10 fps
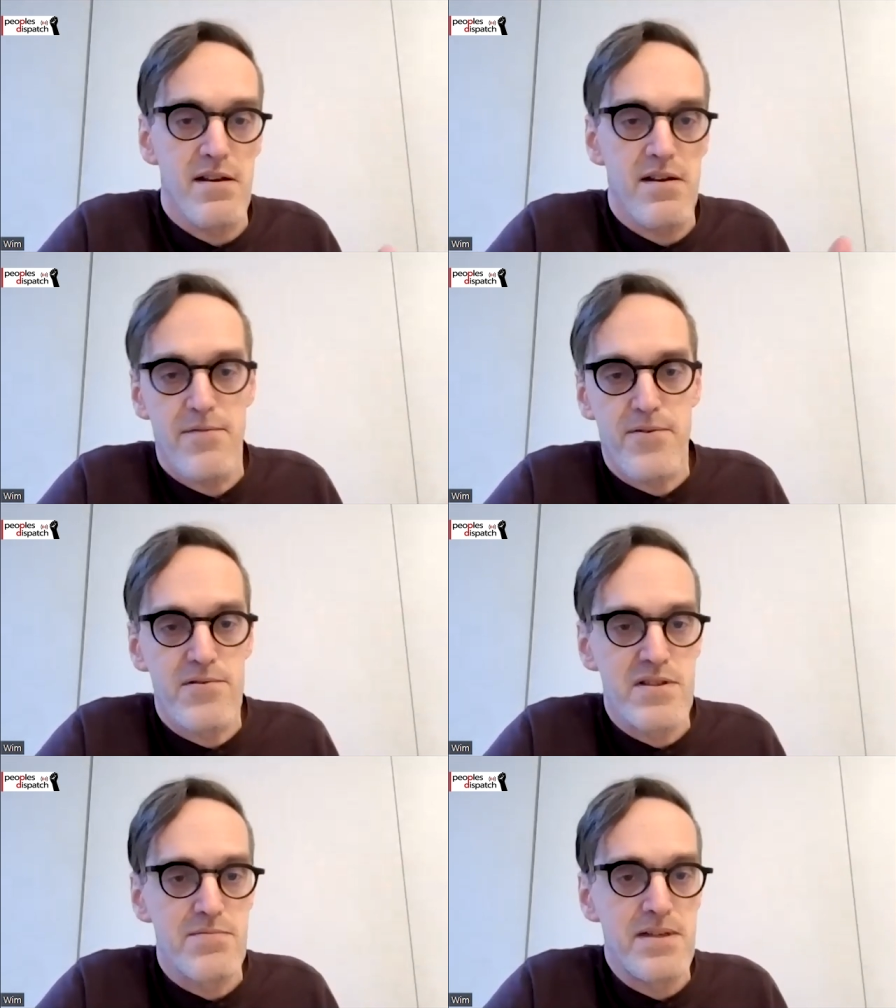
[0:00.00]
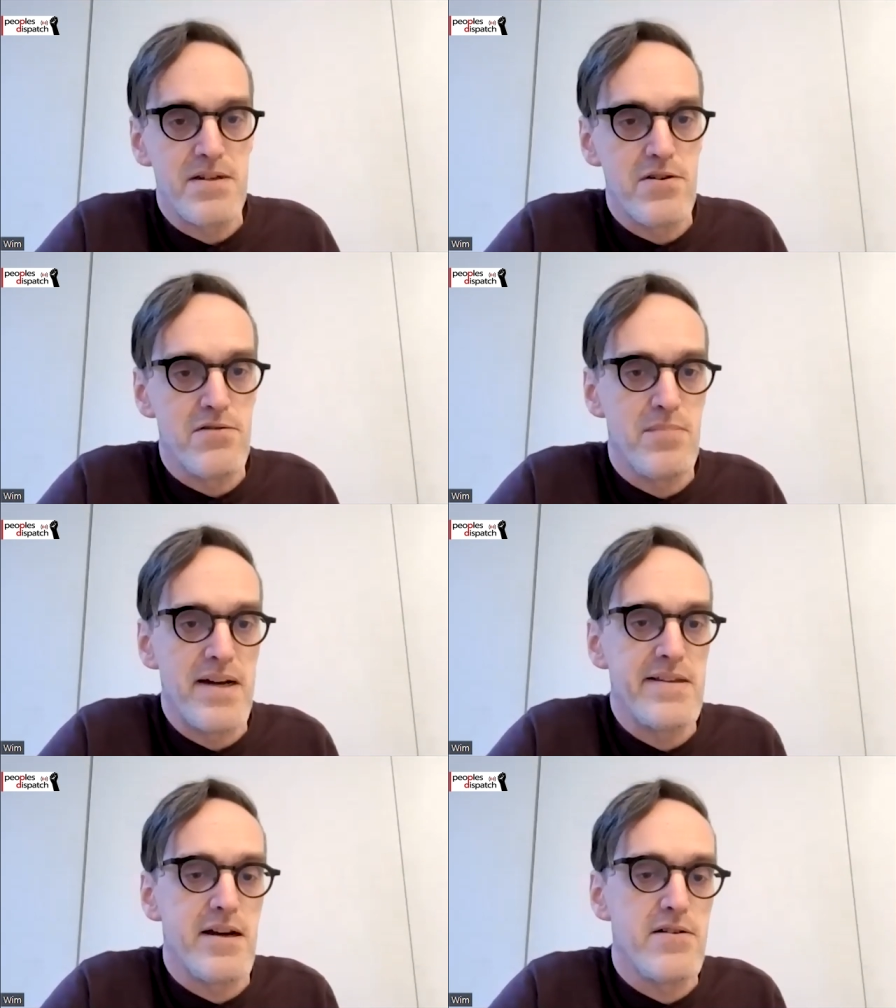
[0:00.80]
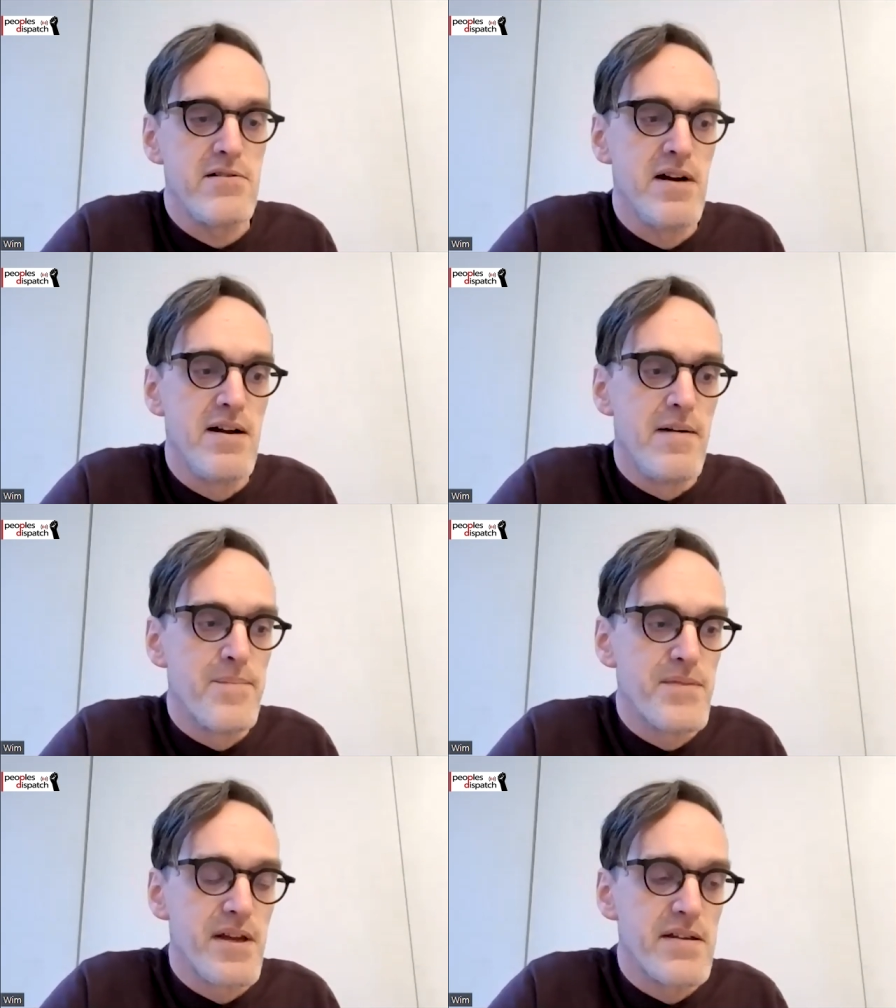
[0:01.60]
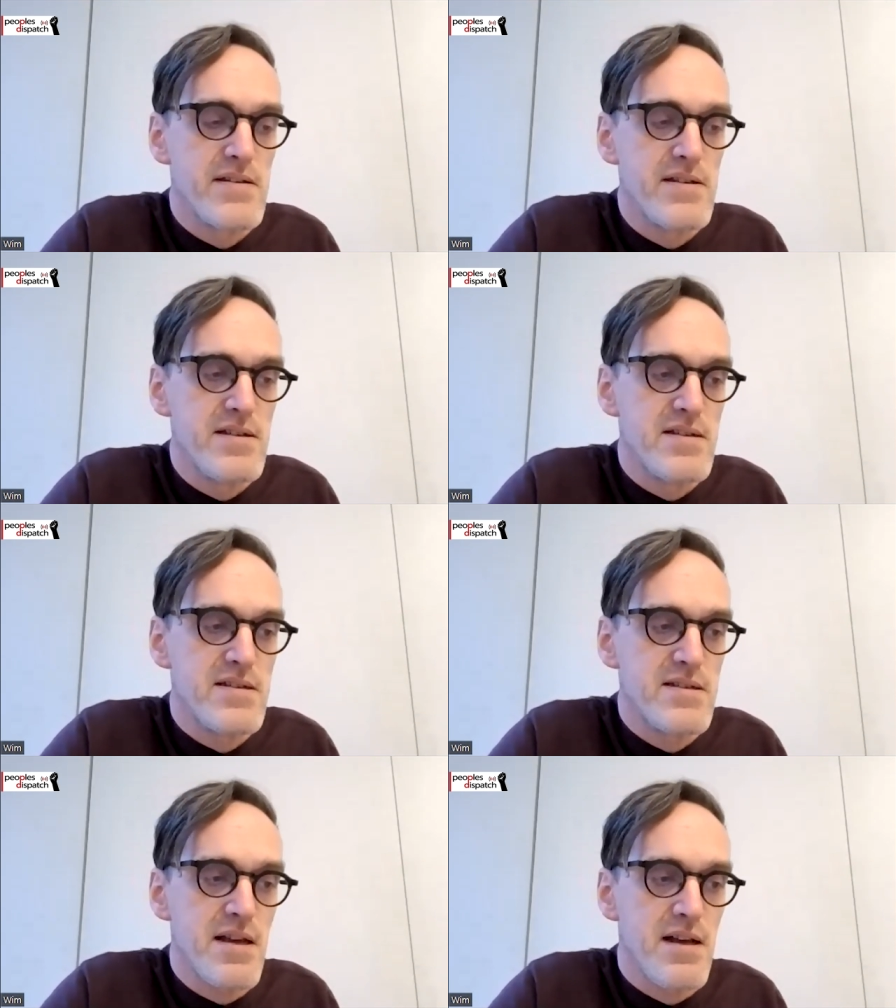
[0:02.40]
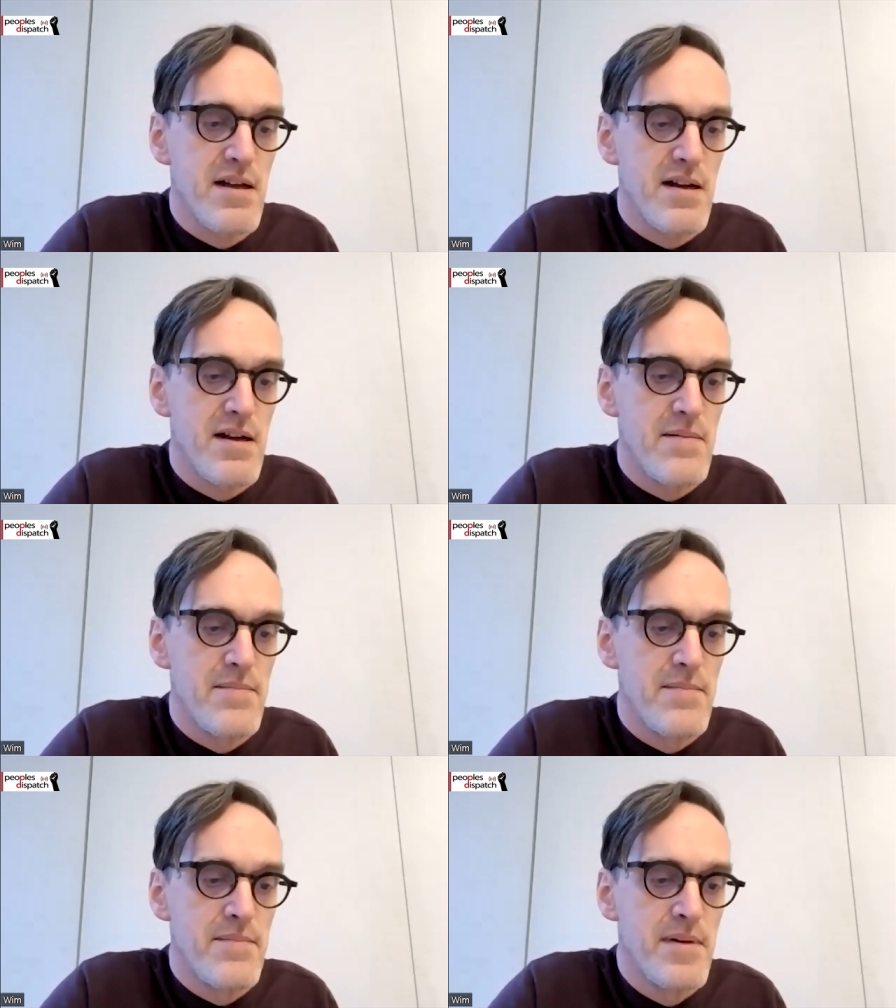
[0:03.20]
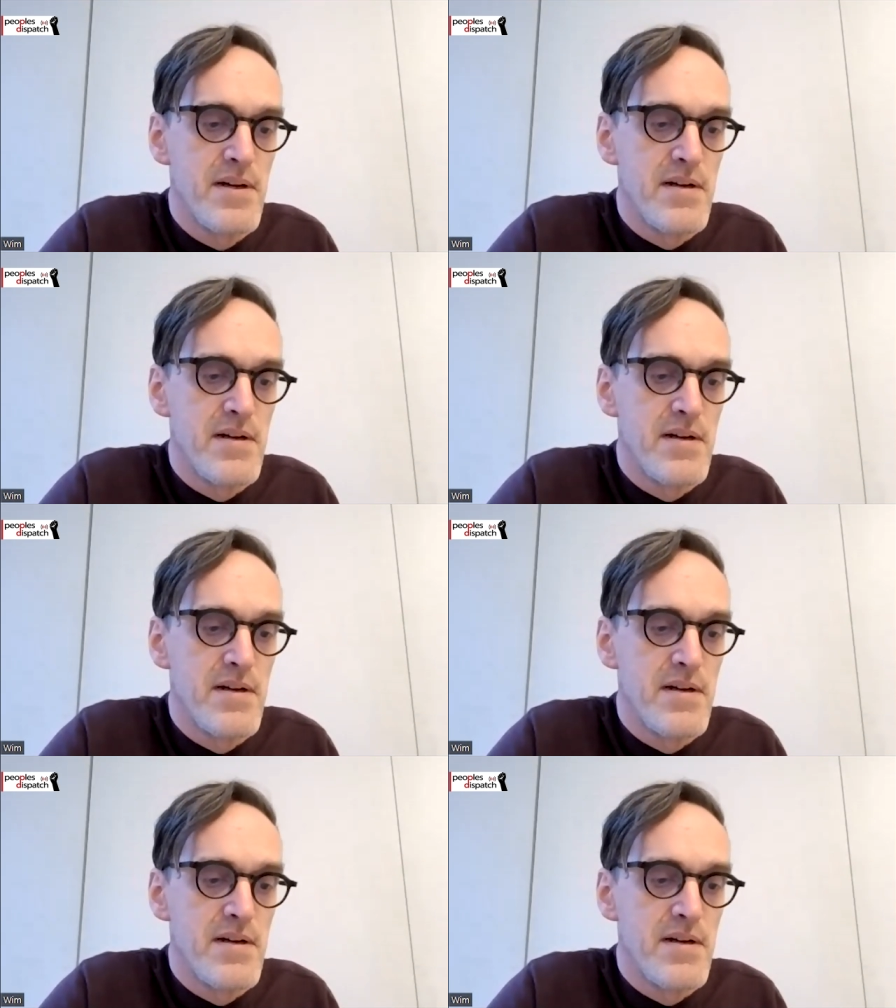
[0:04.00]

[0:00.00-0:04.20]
Of course, we know by now that this um,